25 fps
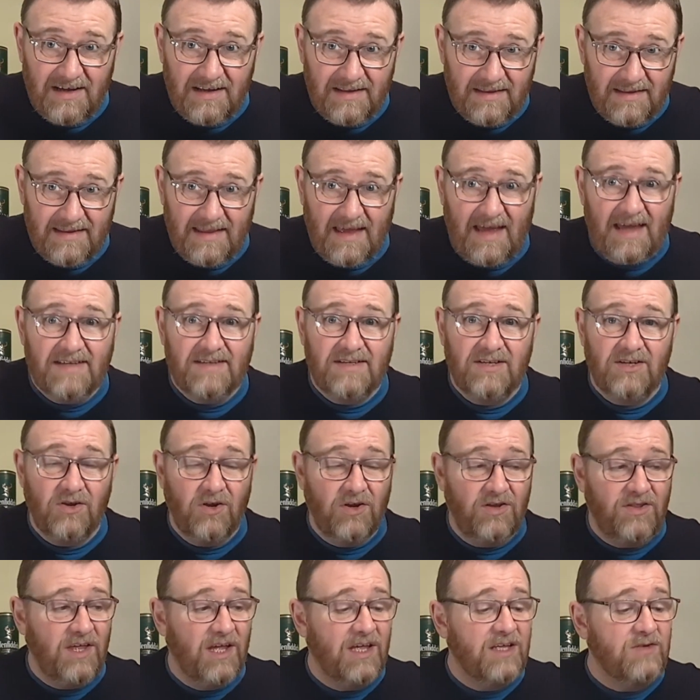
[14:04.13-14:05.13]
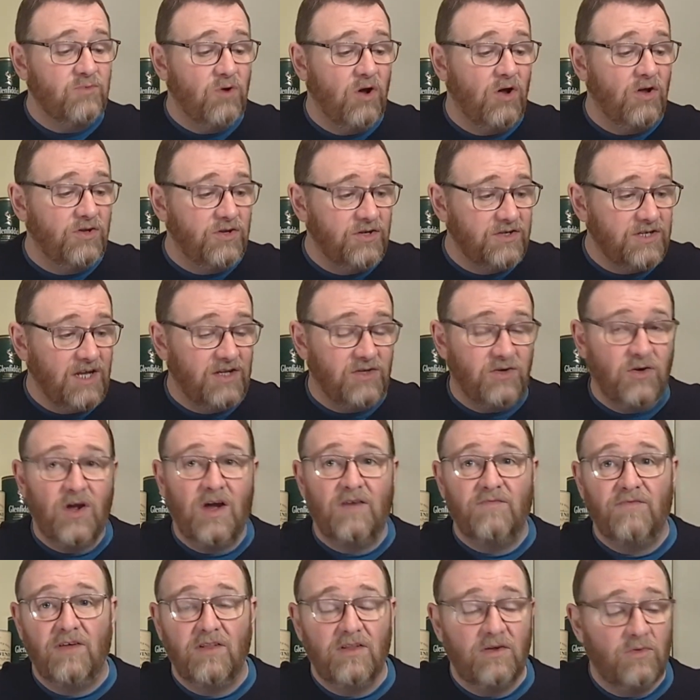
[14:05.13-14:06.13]
That's a good thing. Is what I'll do is I do
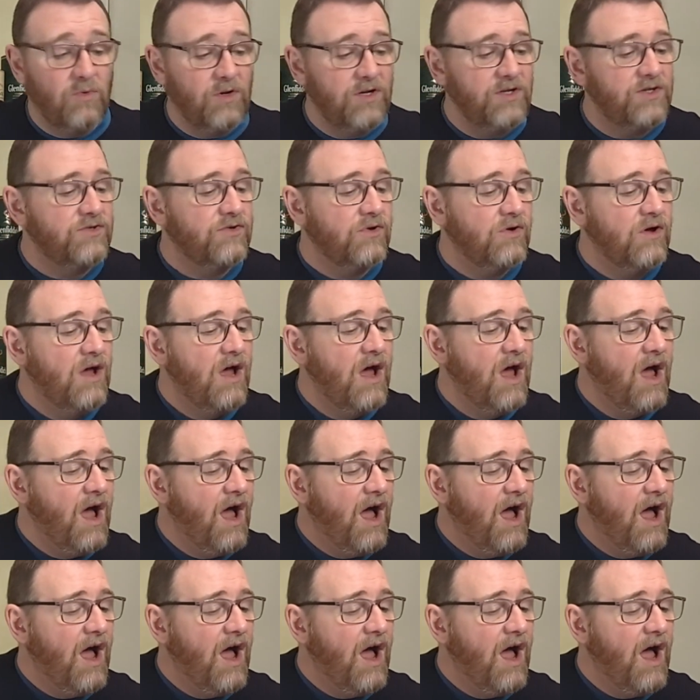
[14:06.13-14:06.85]
have other ones, so